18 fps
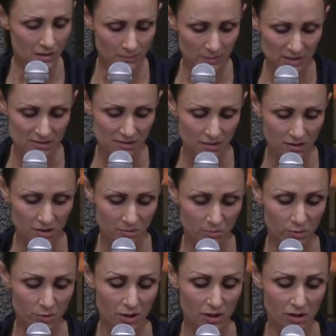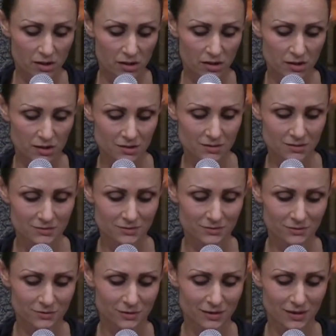Let me take a breath.
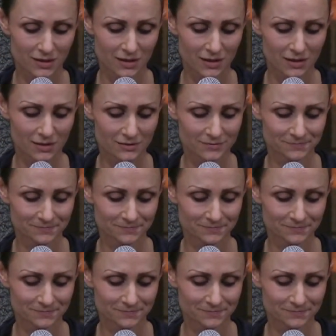Okay.